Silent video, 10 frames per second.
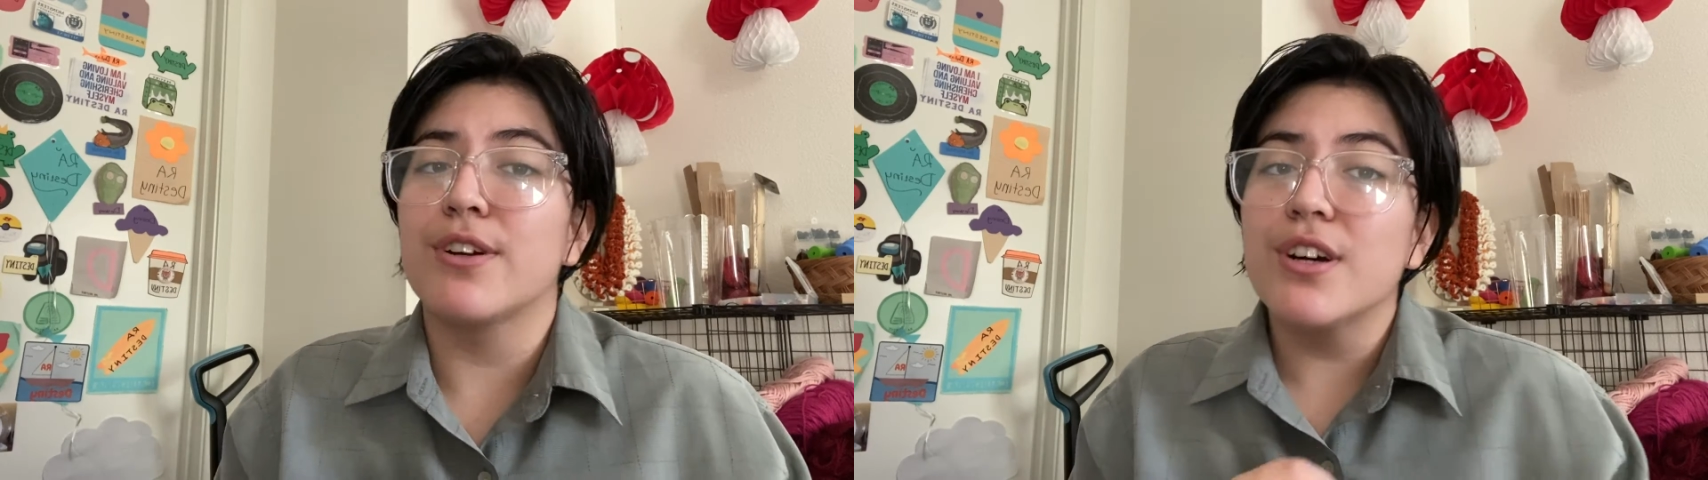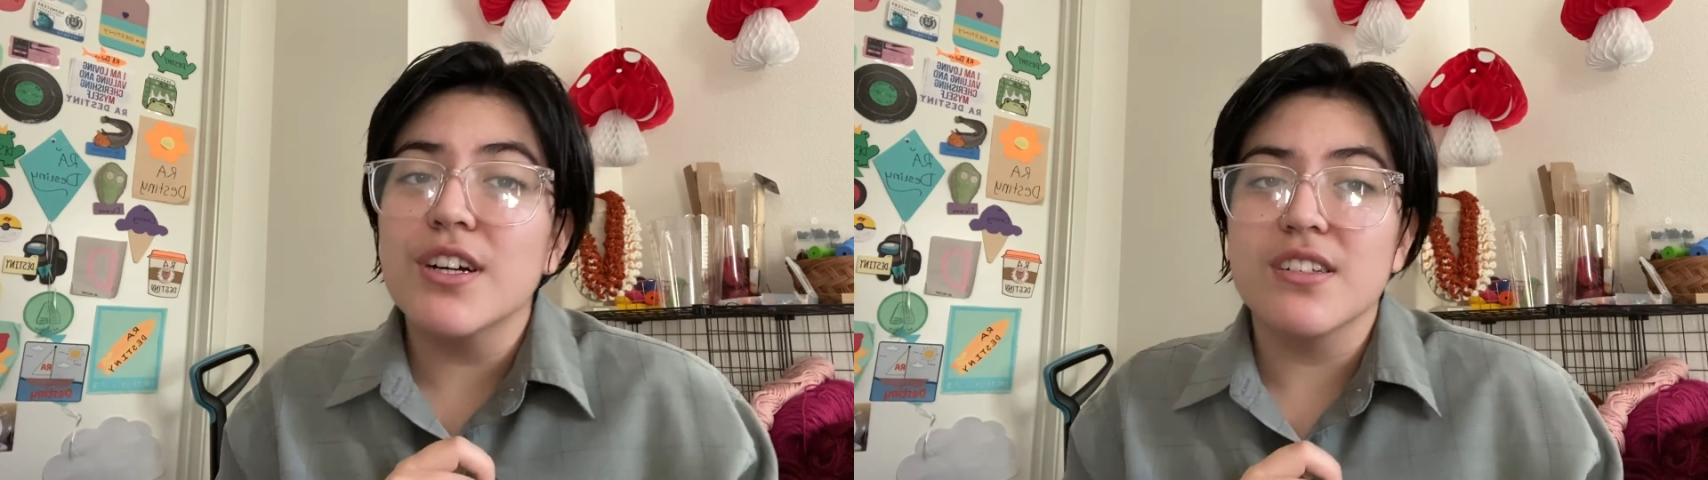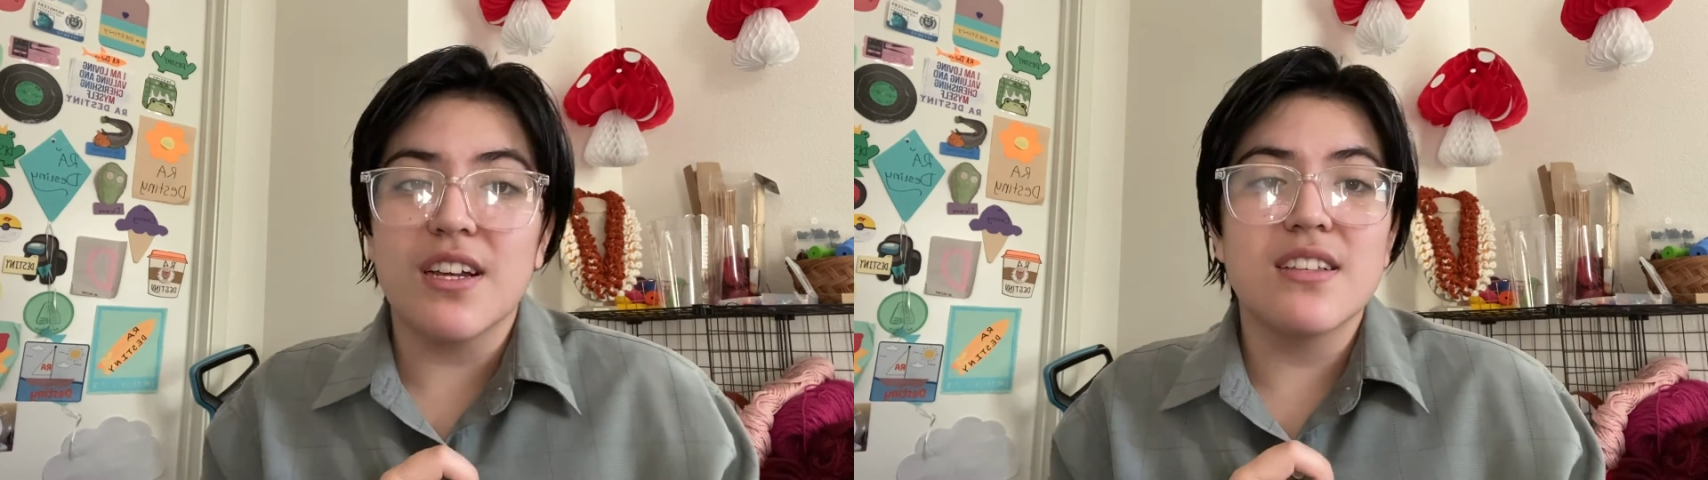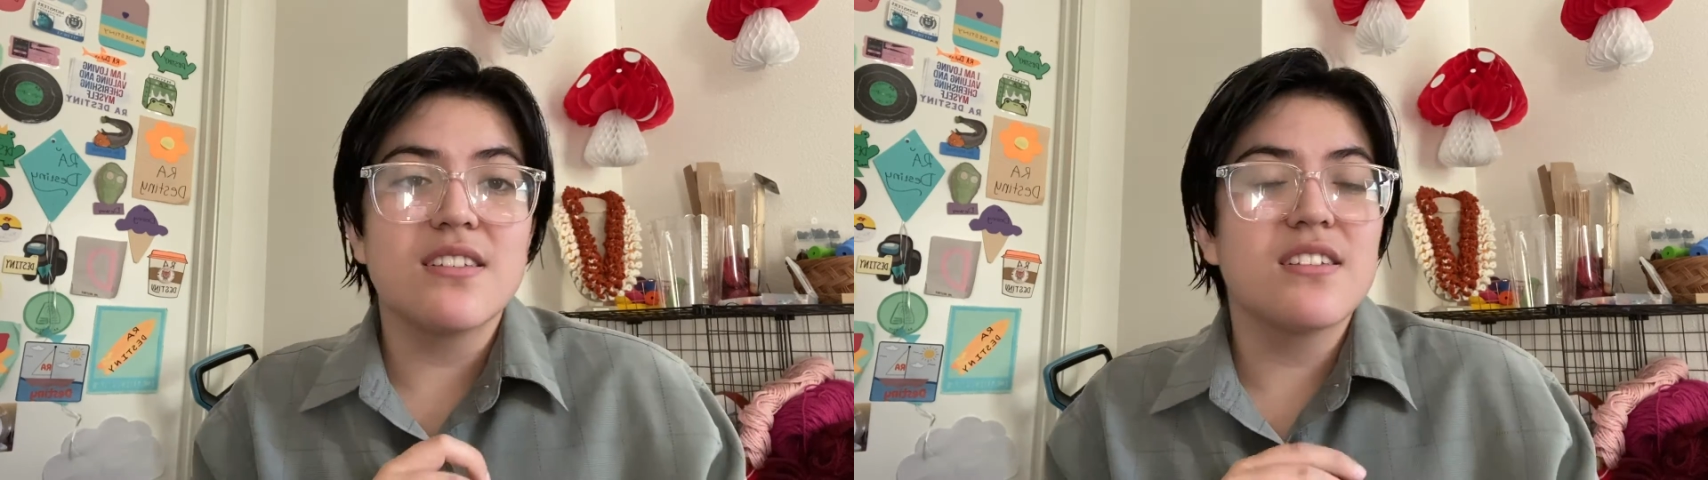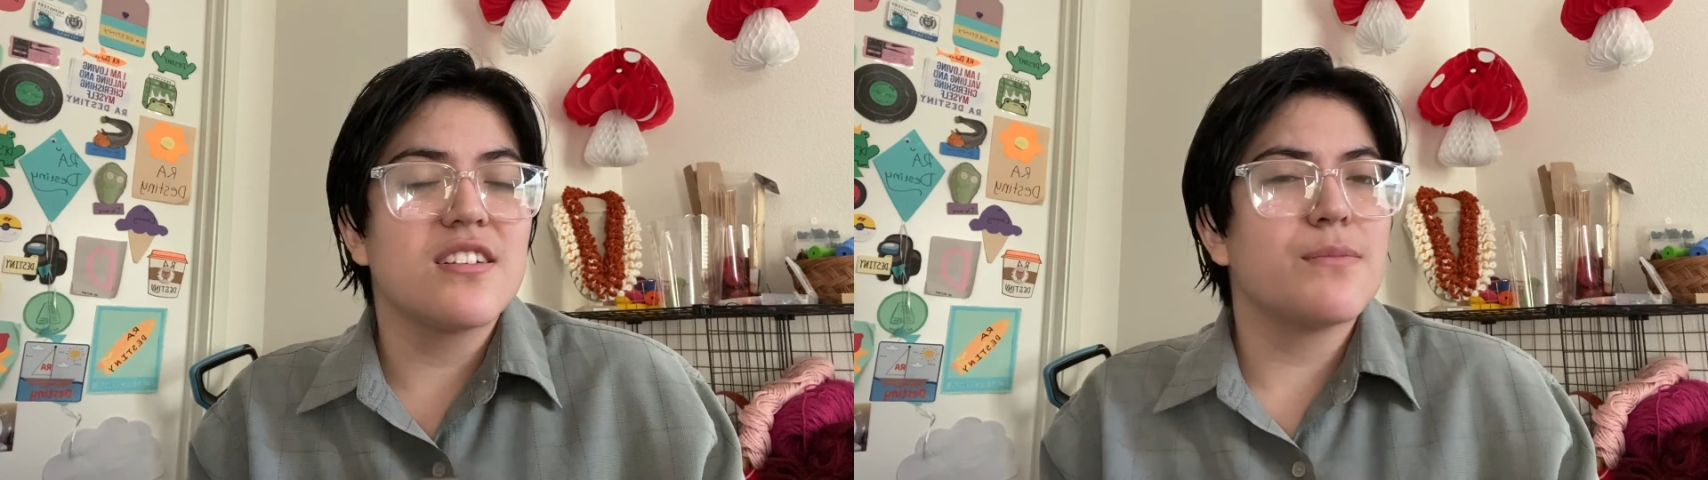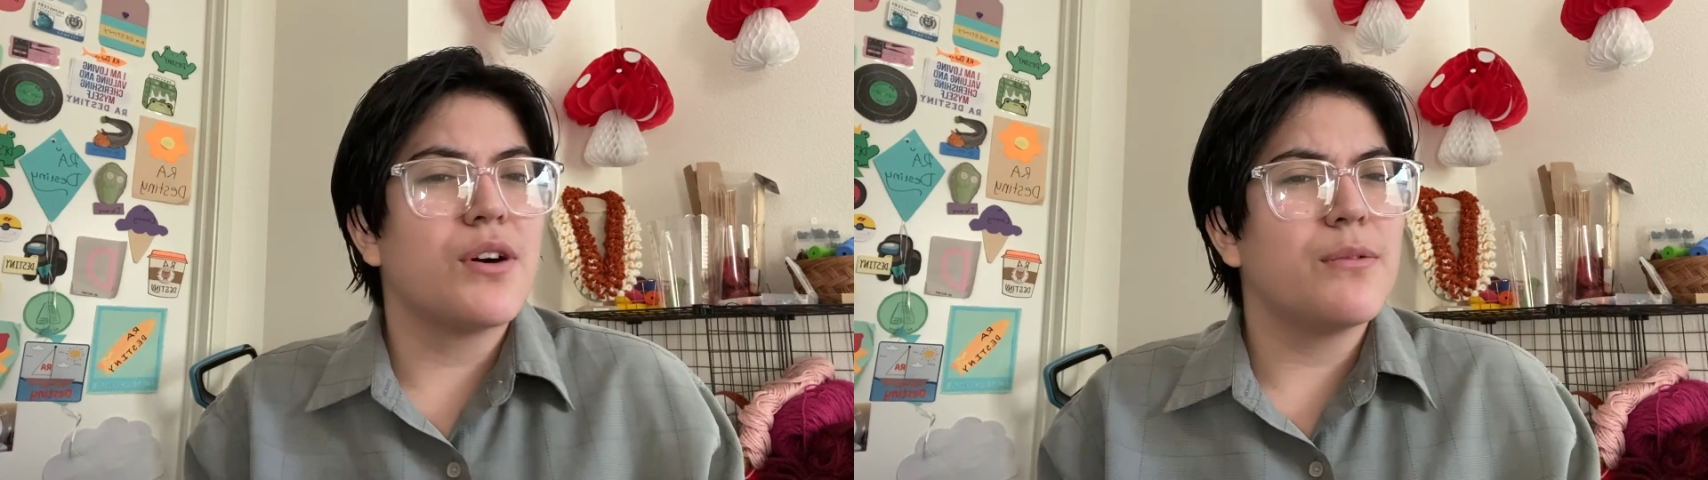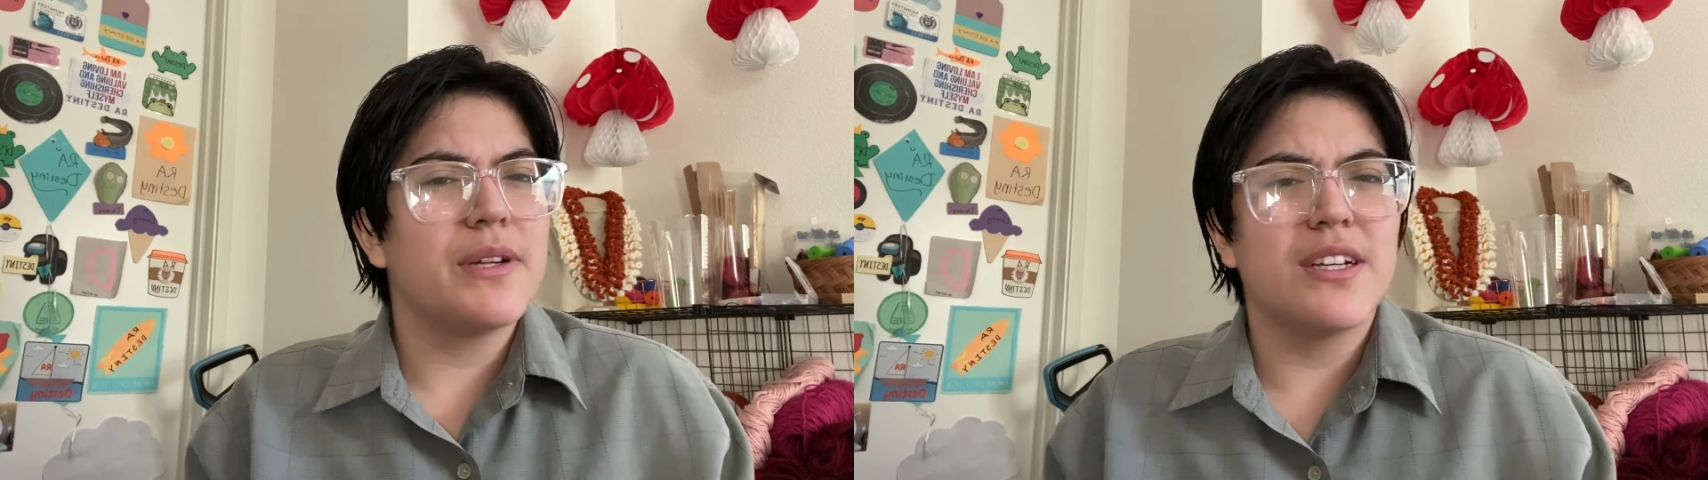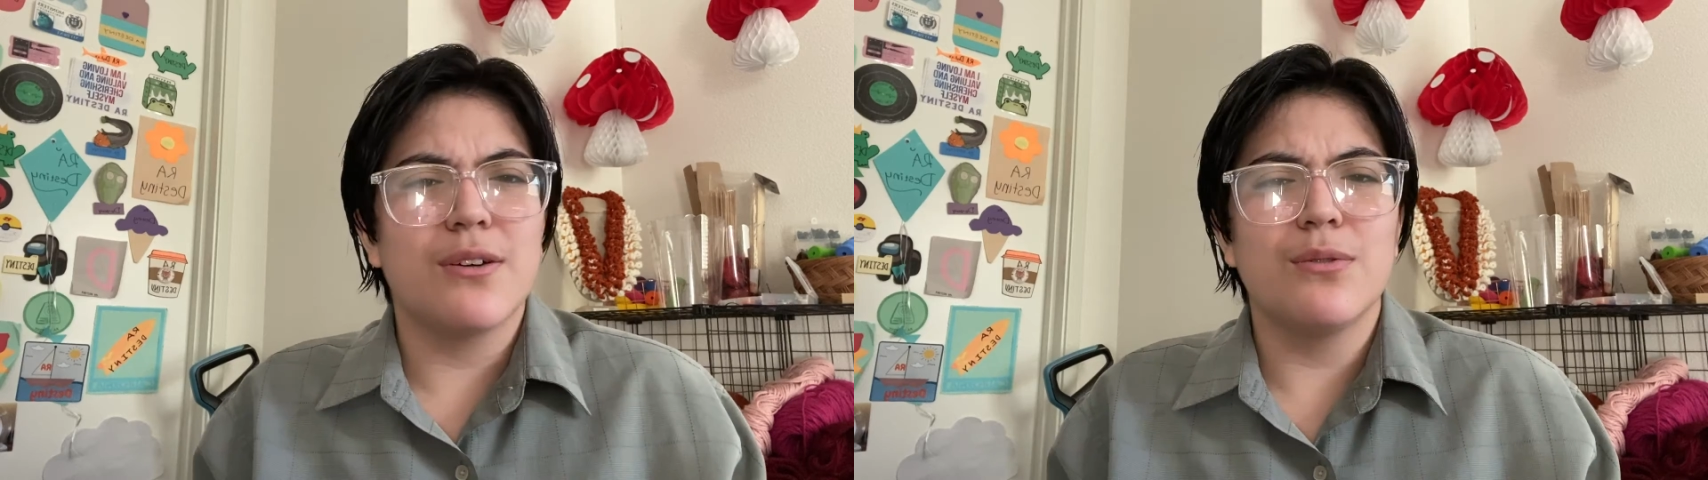hook sizes because Mahal Made Co.